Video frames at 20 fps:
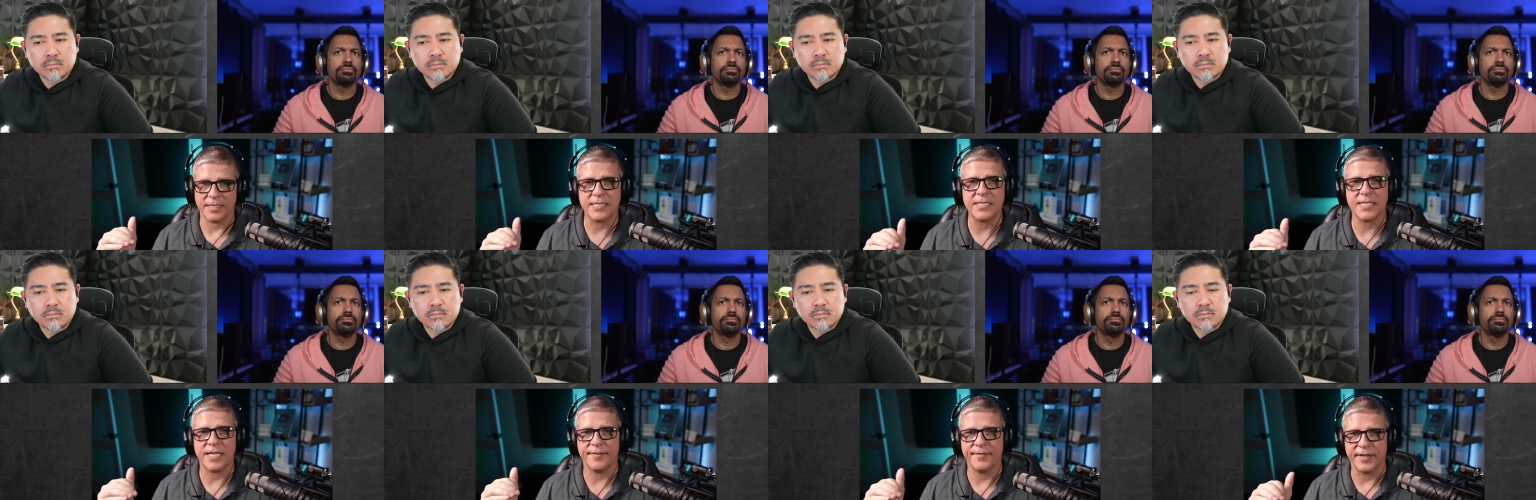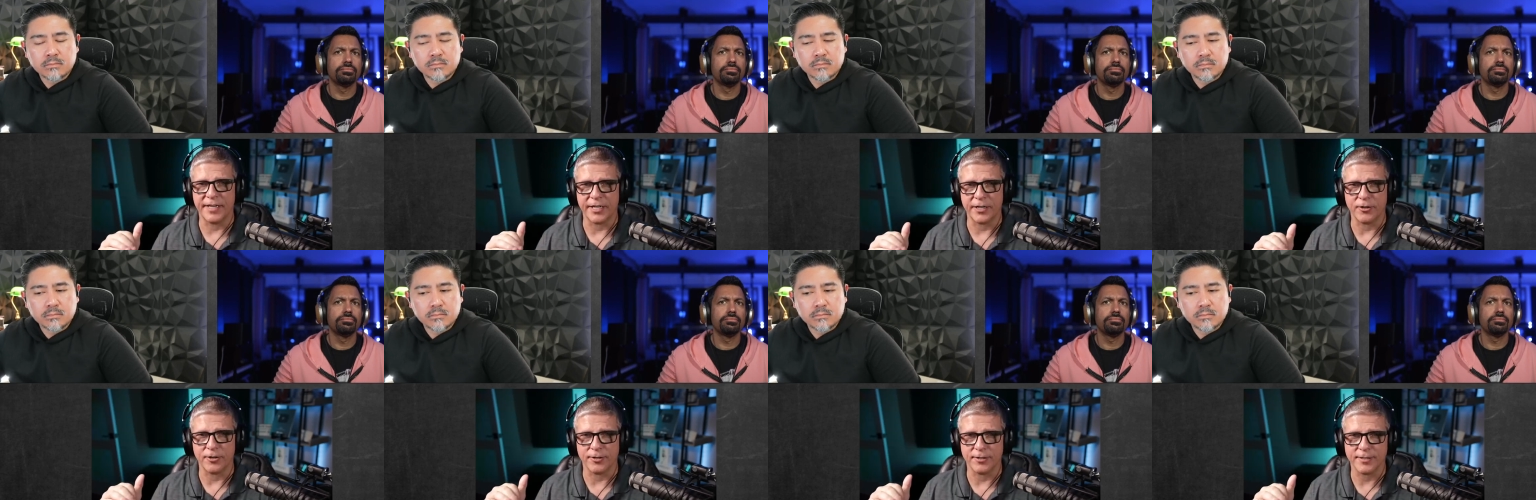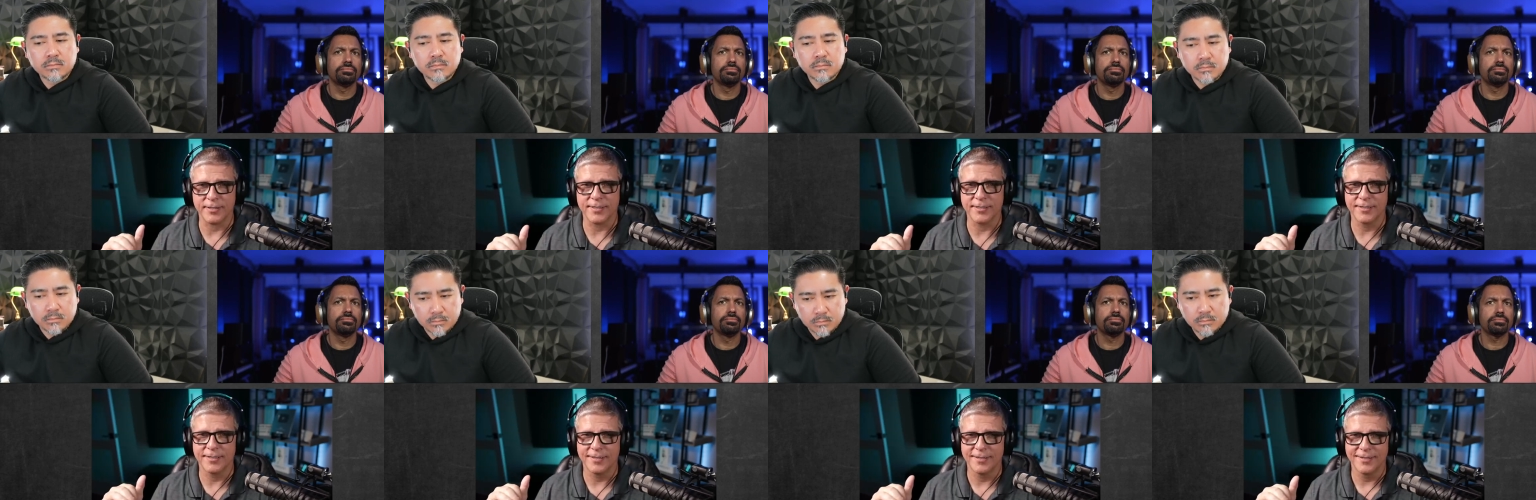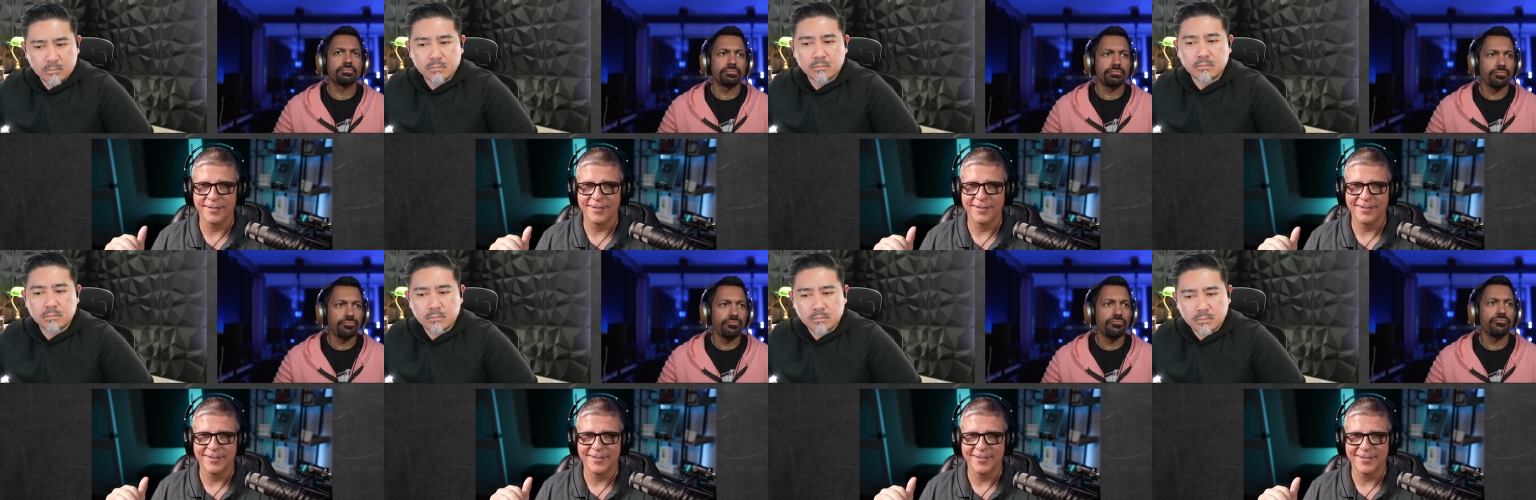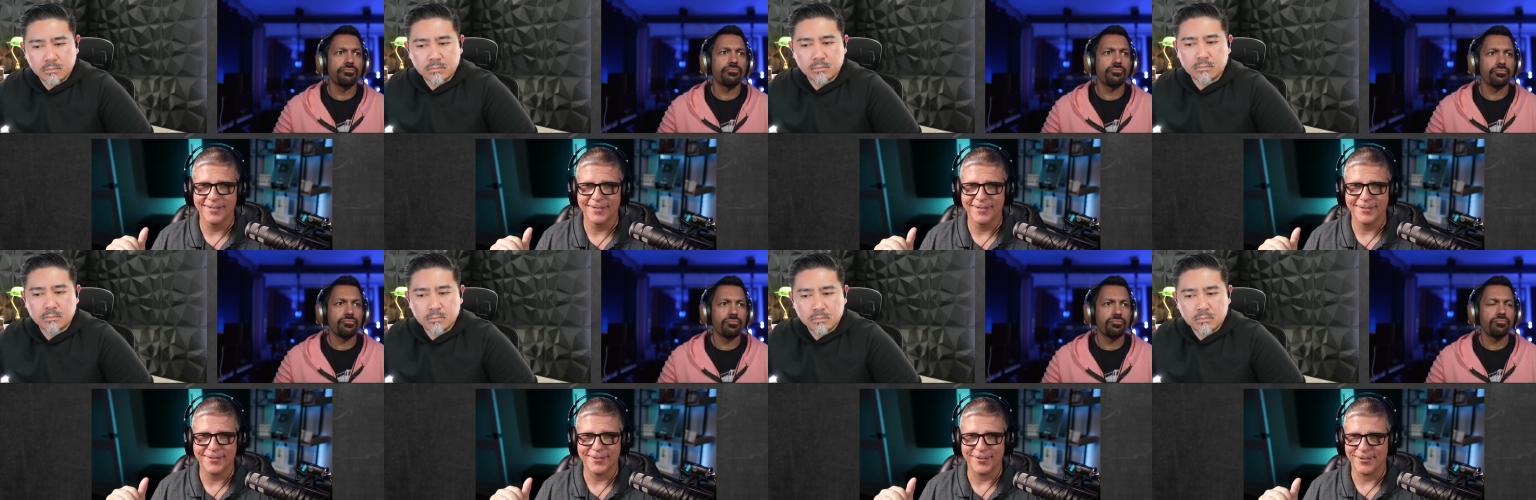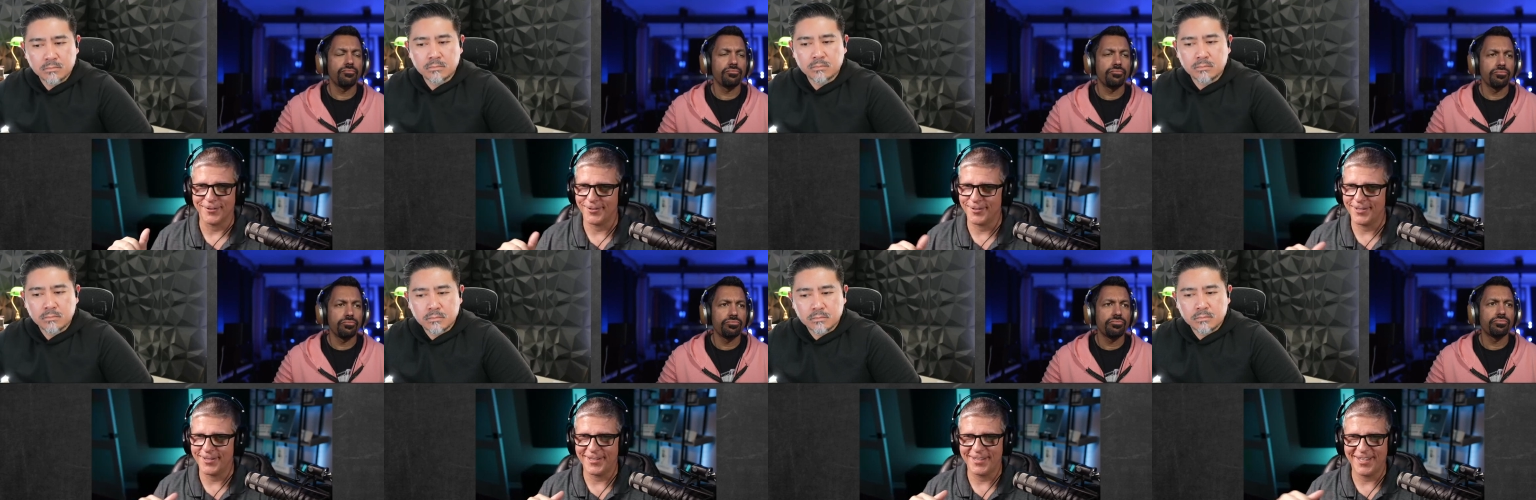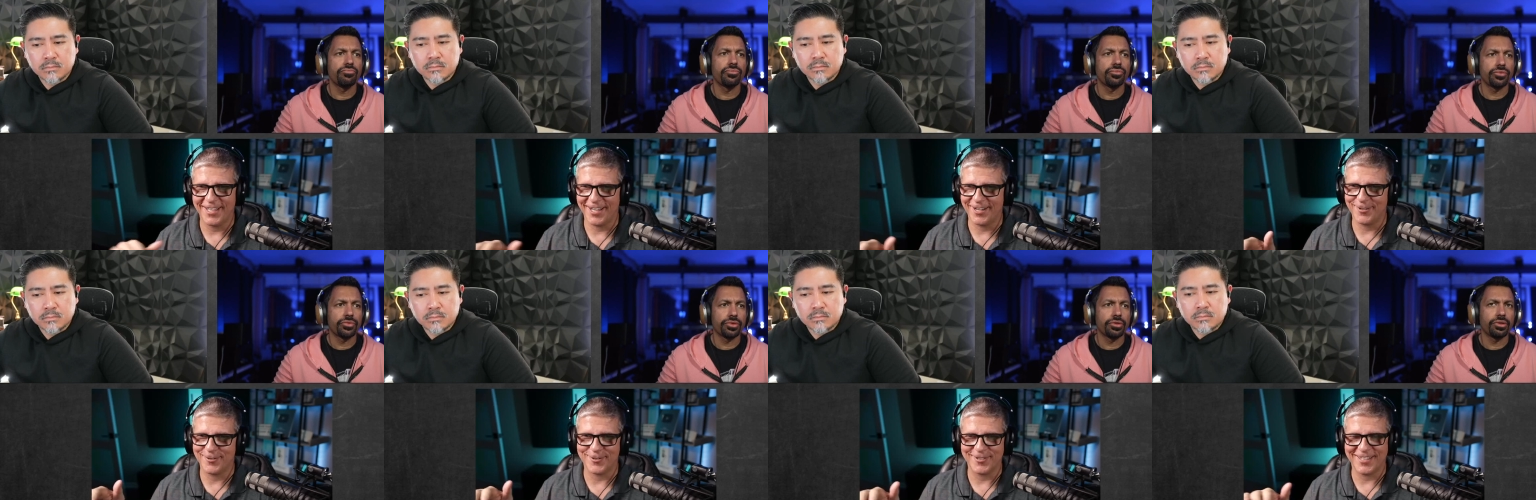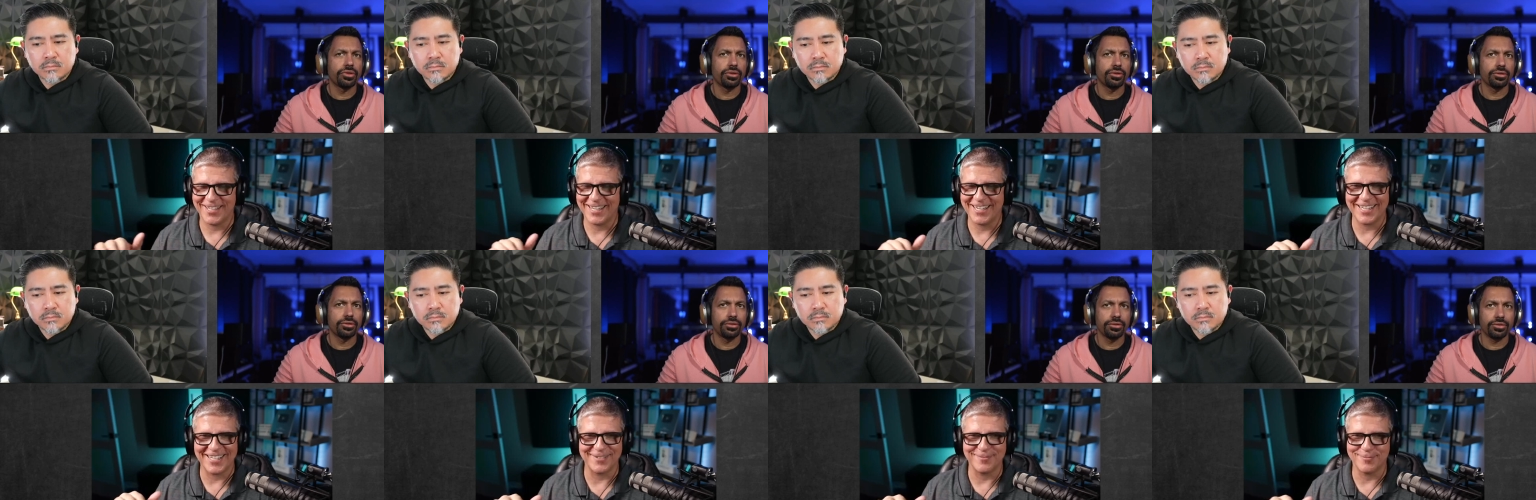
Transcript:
Speaker 1: 70 hertz. So they didn't